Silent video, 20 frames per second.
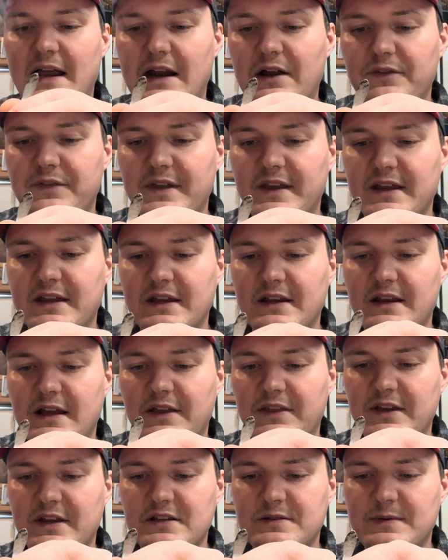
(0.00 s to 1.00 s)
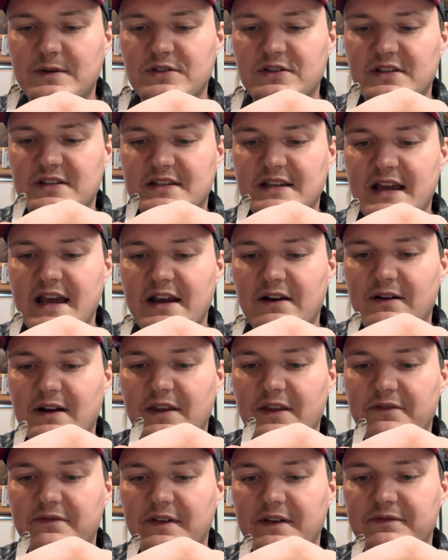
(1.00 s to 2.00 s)
think it's supposed to stay around
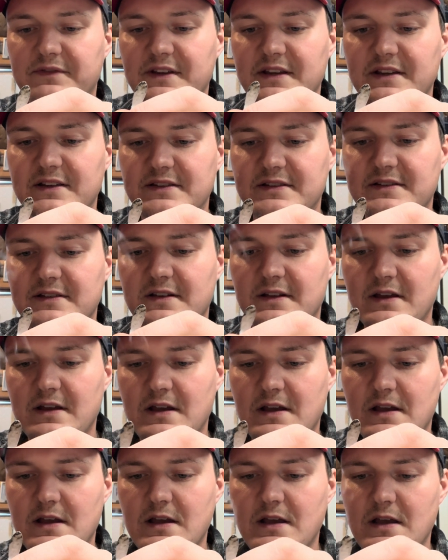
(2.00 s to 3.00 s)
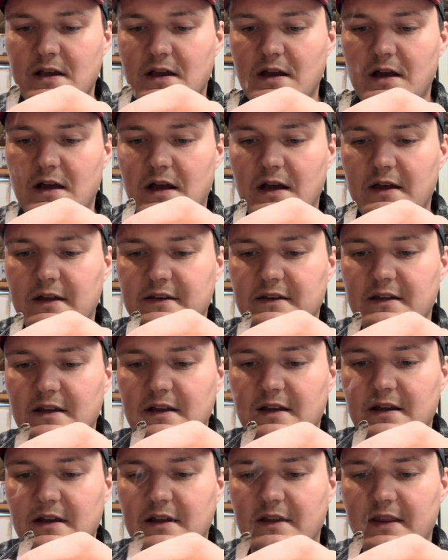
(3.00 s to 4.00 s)
the 50s,
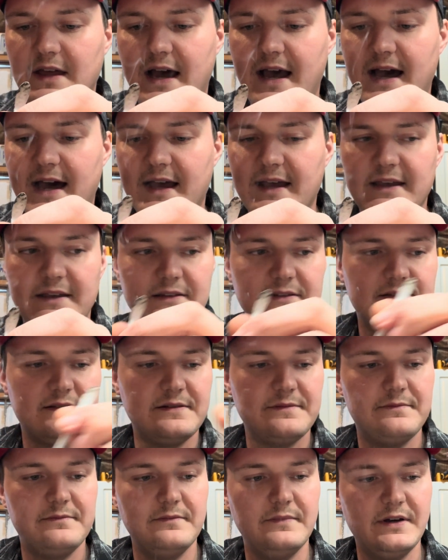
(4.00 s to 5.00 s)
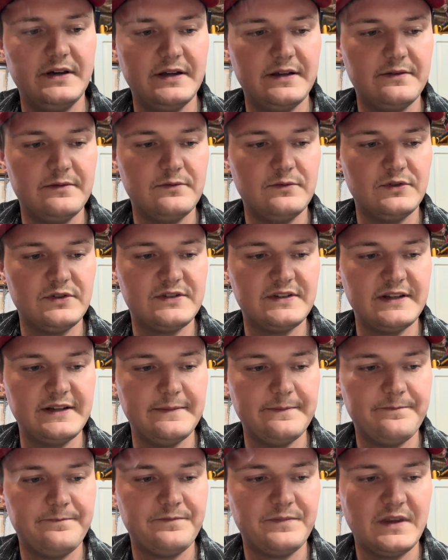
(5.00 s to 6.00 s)
the highs, but we'll see.
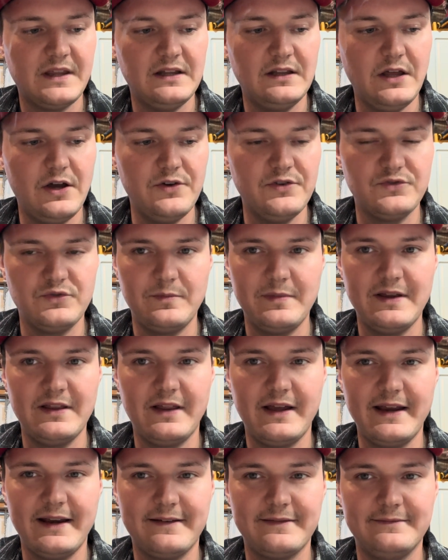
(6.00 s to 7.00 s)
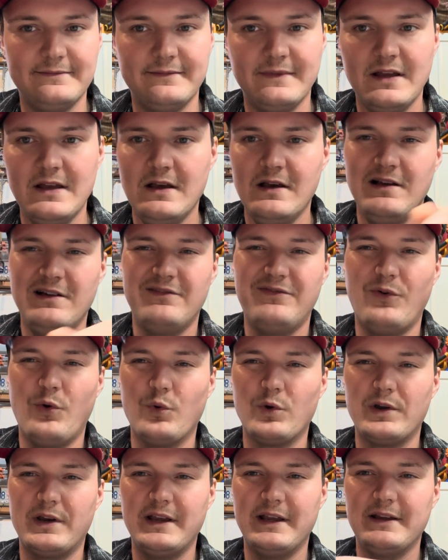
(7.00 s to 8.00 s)
Lows will be like
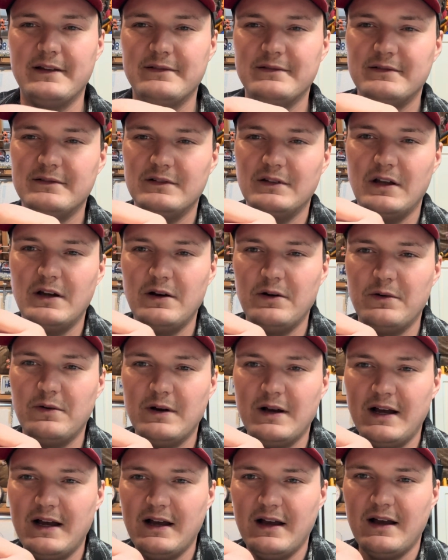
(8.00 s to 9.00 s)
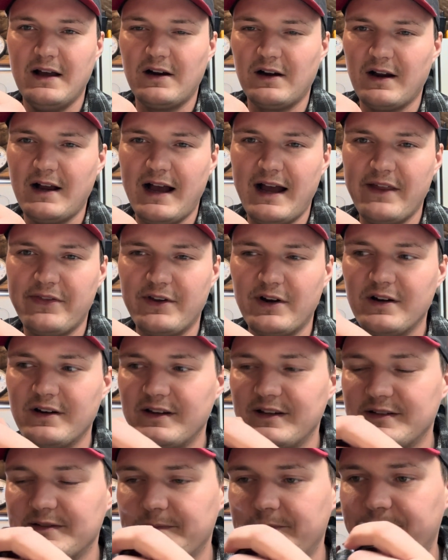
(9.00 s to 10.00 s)
40, low or high
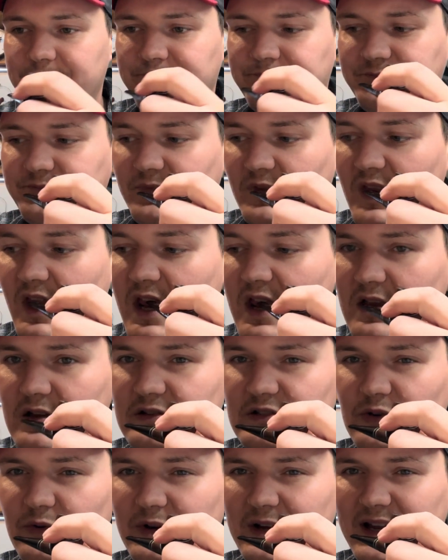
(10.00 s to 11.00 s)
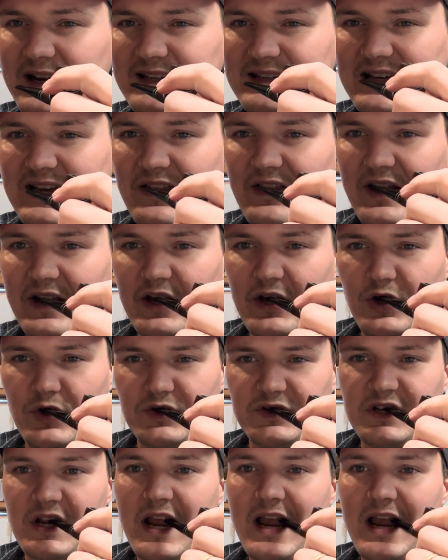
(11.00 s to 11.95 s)
30s. So we'll kind of see how that goes.